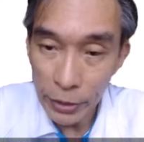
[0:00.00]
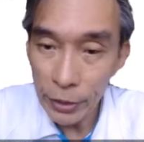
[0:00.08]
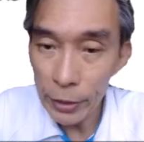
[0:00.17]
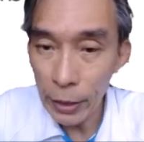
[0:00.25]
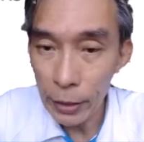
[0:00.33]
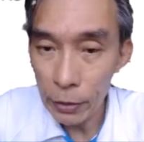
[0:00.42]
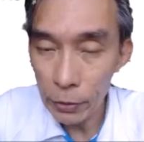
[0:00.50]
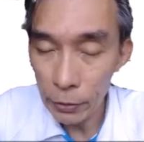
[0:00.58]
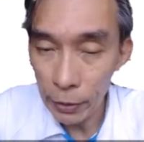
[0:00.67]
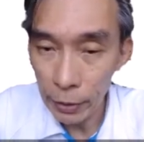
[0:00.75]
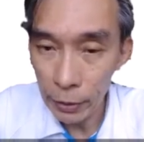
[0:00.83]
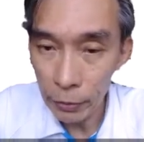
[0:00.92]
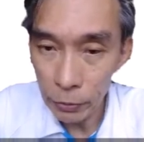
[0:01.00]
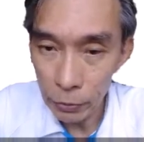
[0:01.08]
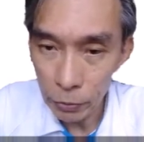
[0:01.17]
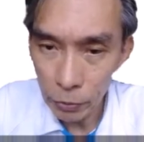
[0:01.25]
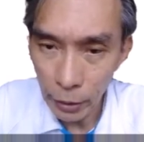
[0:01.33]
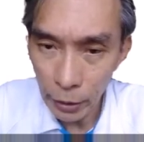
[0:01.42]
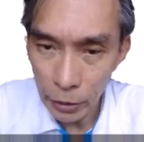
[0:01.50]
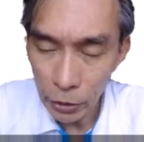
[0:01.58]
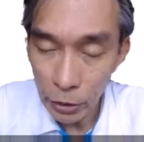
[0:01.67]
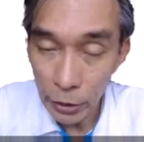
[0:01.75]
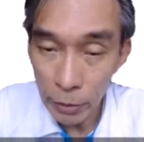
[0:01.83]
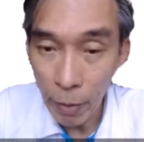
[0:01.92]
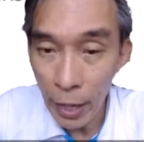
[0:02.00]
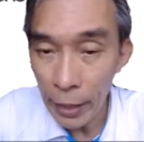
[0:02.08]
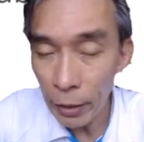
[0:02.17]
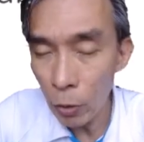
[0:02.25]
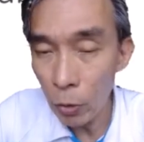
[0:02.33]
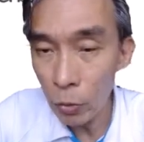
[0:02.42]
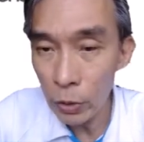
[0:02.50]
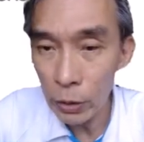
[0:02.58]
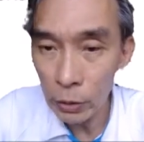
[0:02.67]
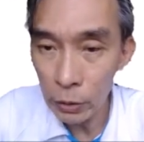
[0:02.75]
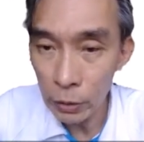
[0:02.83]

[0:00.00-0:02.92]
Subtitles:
So they would actually buy all the